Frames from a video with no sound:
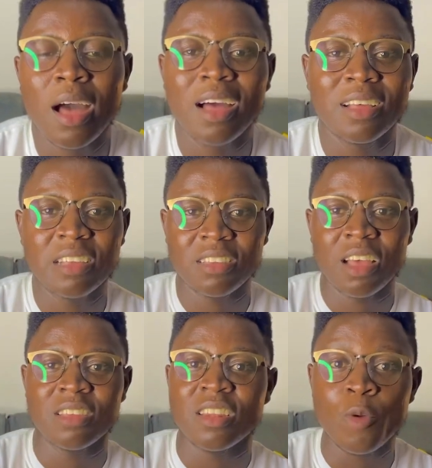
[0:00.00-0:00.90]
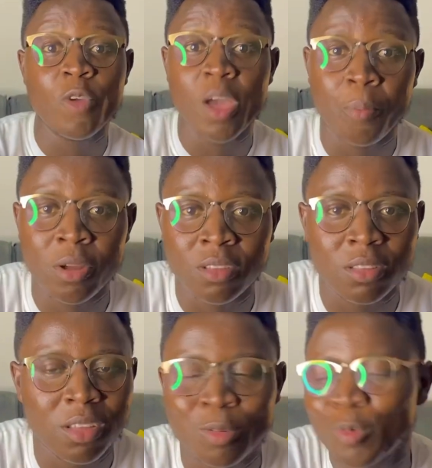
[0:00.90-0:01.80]
as a, as a New Year
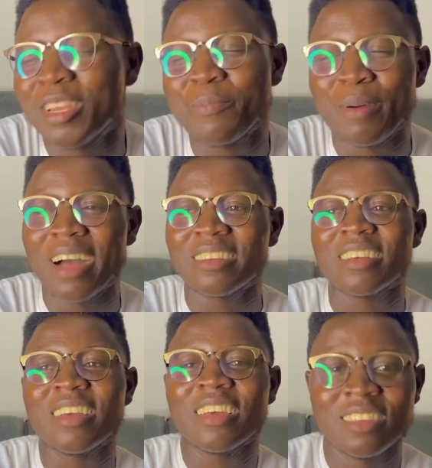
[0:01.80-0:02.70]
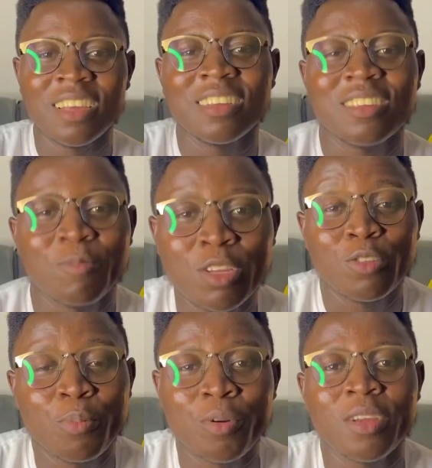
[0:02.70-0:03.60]
present. It's really bad. Yeah, we
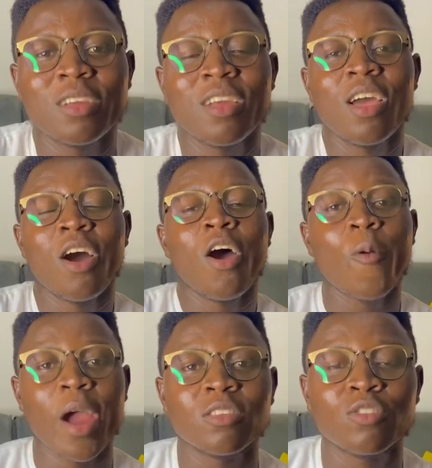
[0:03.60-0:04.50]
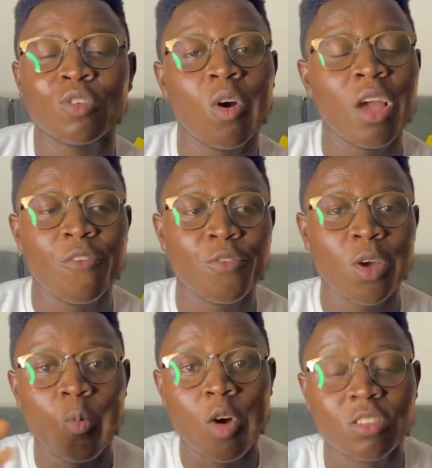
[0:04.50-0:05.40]
pray. All right. So if
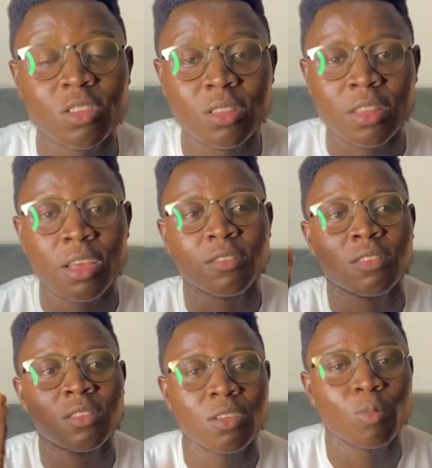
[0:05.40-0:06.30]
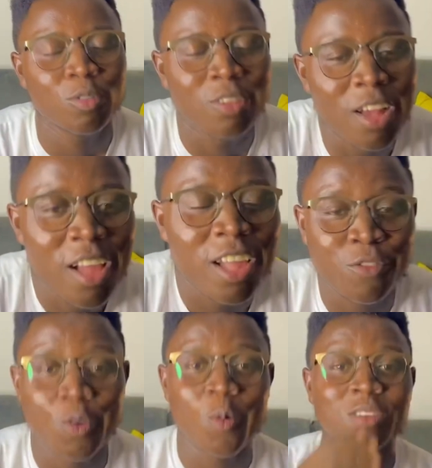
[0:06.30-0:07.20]
you're watching this, this was
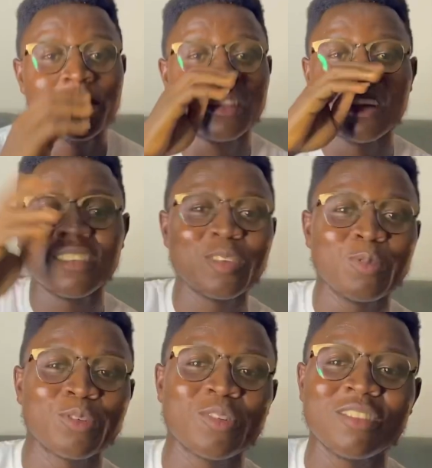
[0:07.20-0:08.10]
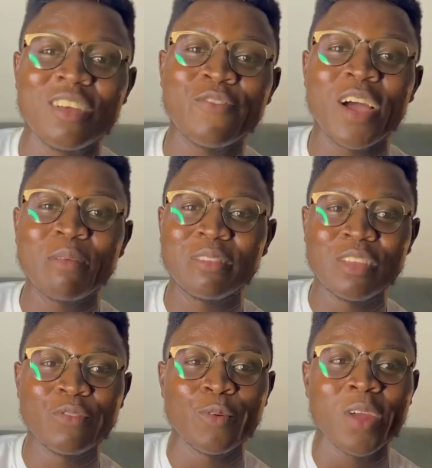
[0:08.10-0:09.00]
if you're watching this, this was Christian Vibes
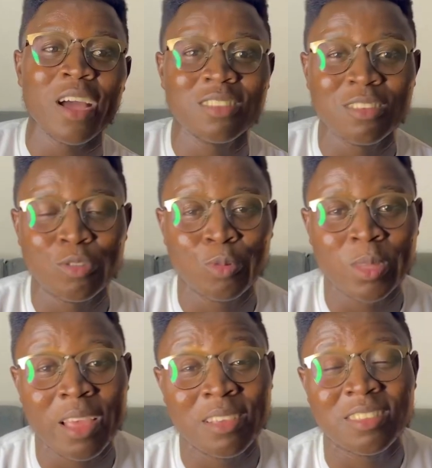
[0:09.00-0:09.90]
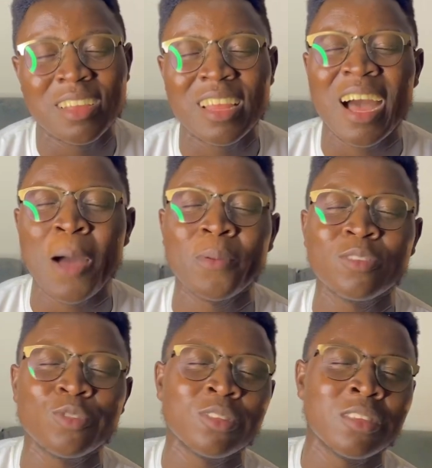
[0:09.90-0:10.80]
TV reacting to the incident that
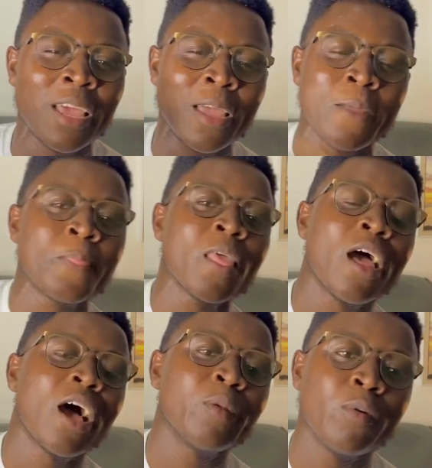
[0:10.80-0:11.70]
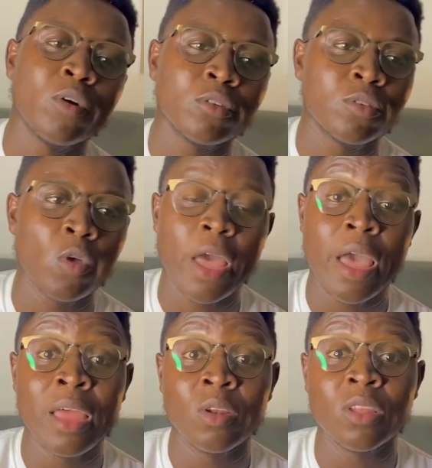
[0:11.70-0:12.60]
happened today at Bogoso
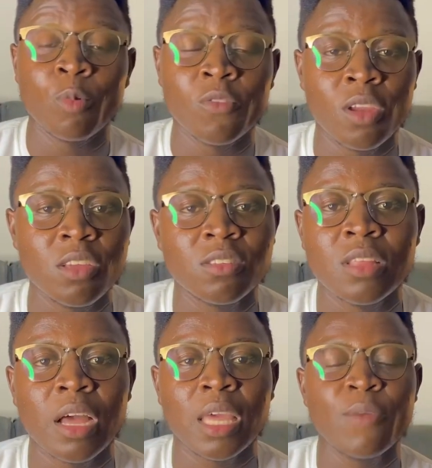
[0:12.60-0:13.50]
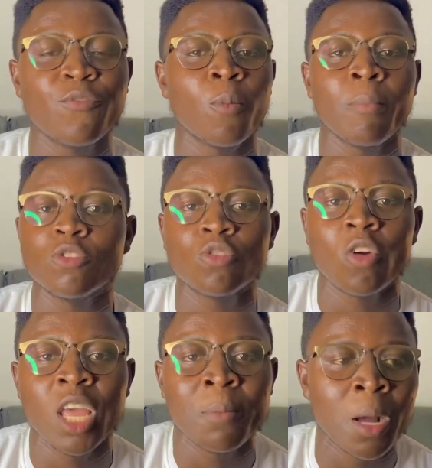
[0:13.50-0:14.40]
and the revelation that came from
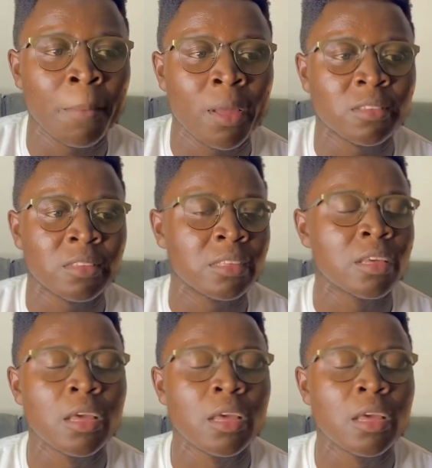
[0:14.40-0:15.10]
Minstrel Hema Mercy